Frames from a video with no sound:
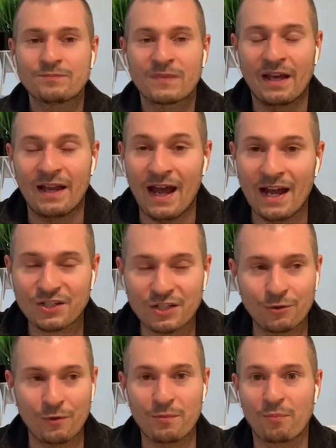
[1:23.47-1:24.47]
And actually,
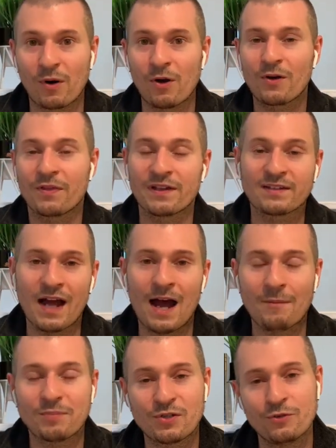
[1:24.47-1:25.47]
we broke the
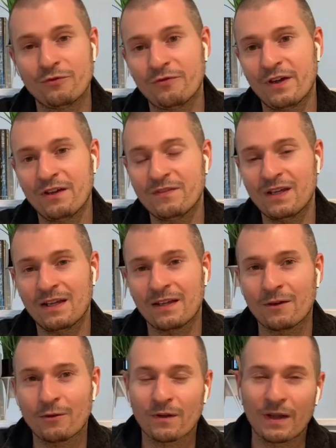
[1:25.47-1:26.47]
top 250. I think
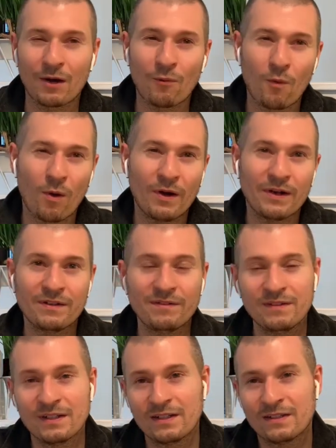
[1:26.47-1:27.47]
we were like
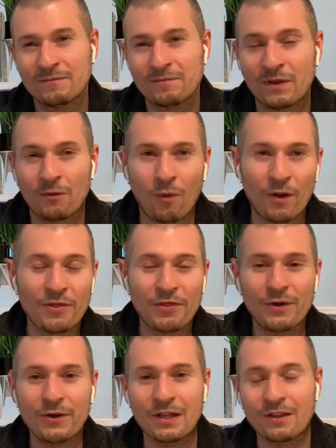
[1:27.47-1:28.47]

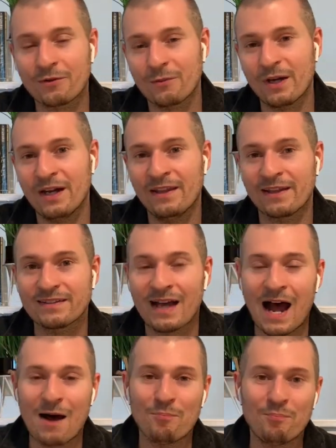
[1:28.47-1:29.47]
133 in the
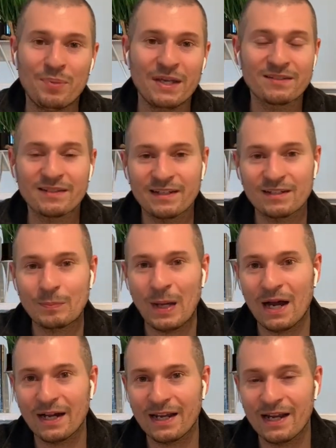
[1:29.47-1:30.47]
top business
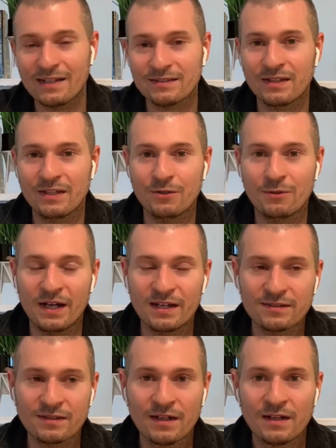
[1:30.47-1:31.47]
podcasts in the
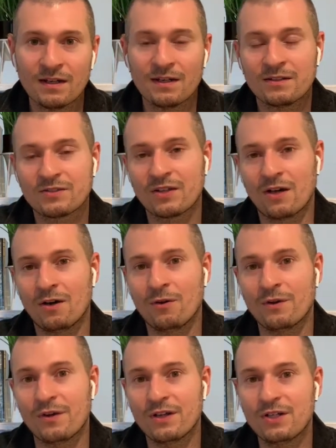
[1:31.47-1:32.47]
U.S.
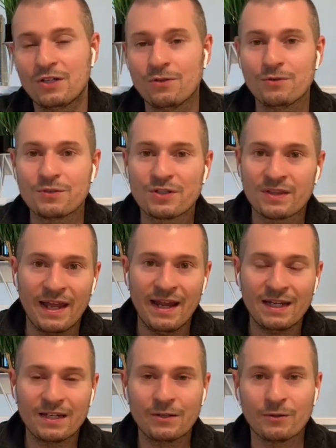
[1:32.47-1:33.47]
So huge
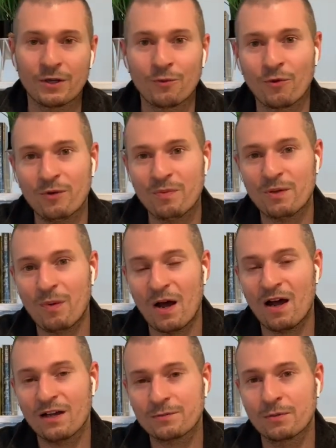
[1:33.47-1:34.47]
thank you. And it wouldn't be
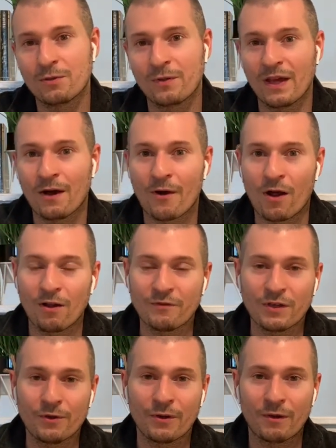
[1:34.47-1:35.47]
possible without all of
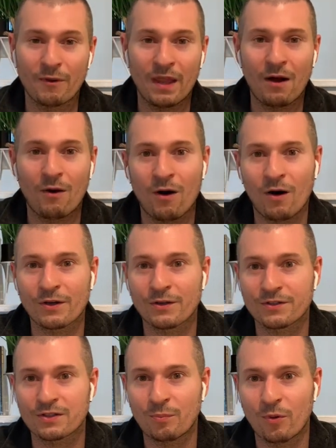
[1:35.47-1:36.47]
you and without all your
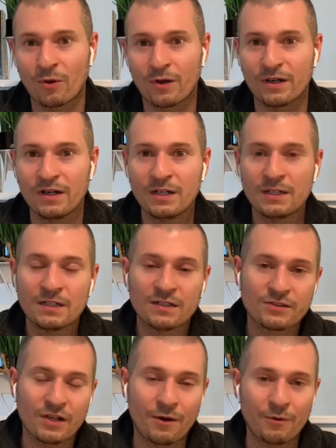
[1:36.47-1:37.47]
support.
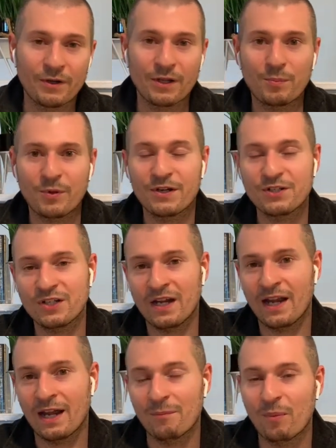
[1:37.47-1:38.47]
So I really appreciate
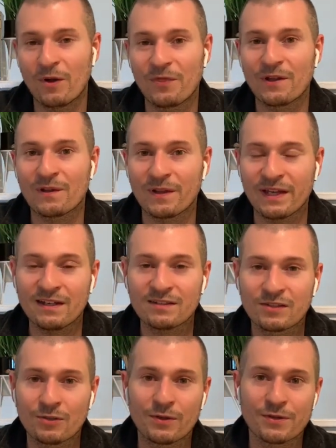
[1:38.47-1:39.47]
it. I put the links
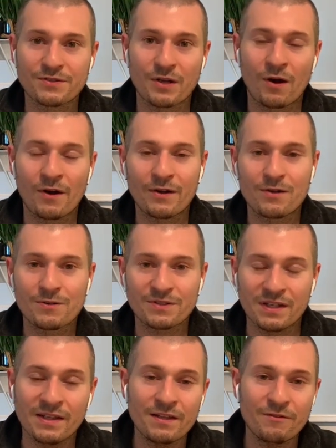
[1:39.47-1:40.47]
to those articles
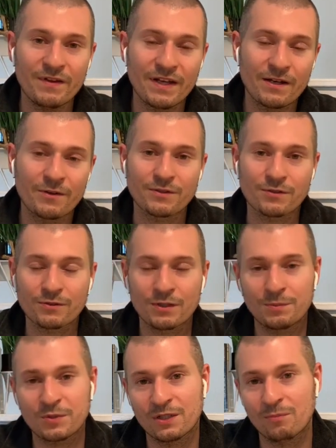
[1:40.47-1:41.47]
in the video
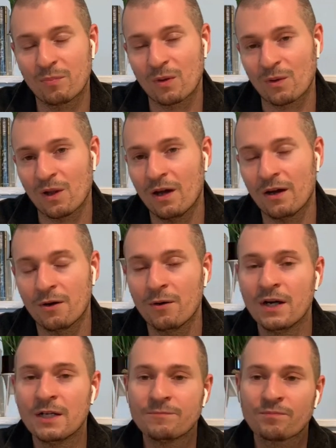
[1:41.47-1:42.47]
description below
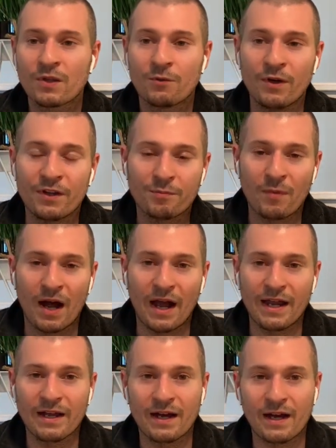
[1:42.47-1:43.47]
with
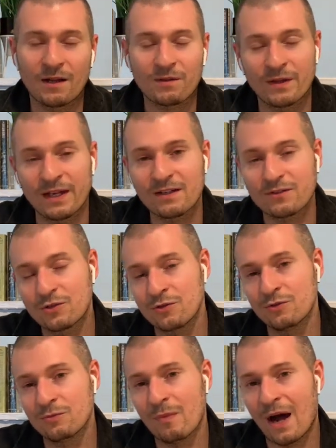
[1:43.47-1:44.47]
my link
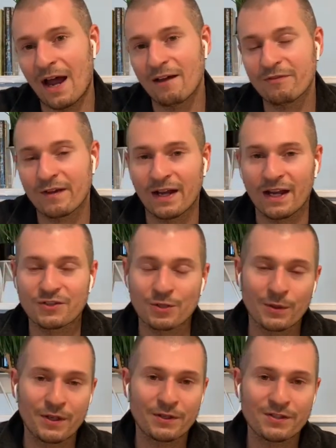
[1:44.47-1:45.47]
to my financial
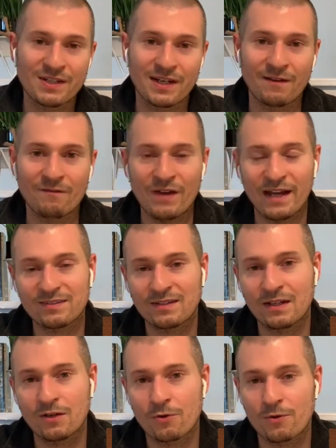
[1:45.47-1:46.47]
literacy and
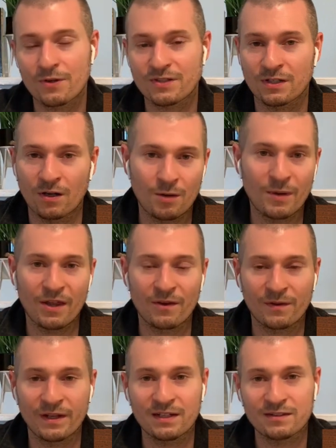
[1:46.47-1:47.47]
investing course and all my other
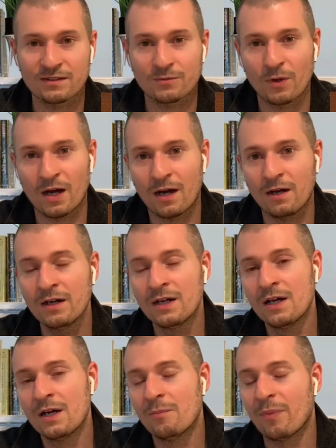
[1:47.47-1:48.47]
links as well.
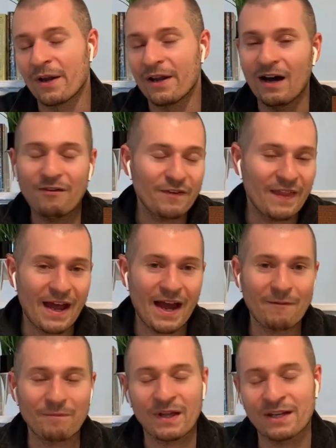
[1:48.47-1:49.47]
But enough of
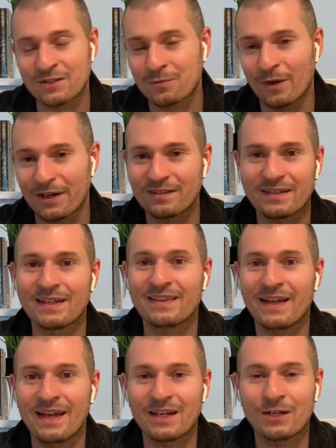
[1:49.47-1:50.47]
that. I just wanted to say
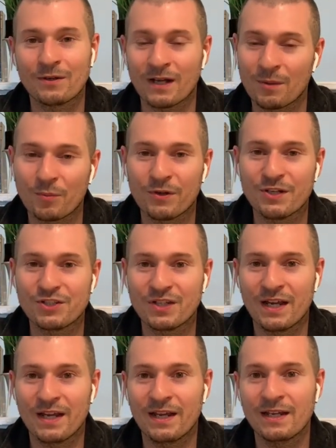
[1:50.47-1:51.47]
thank you and I
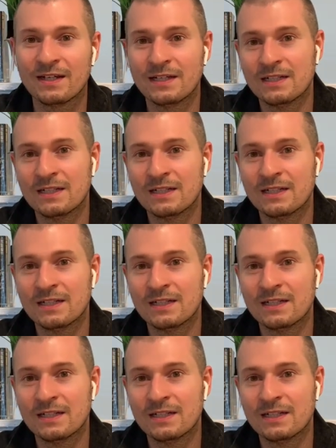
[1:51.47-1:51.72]
appreciate it.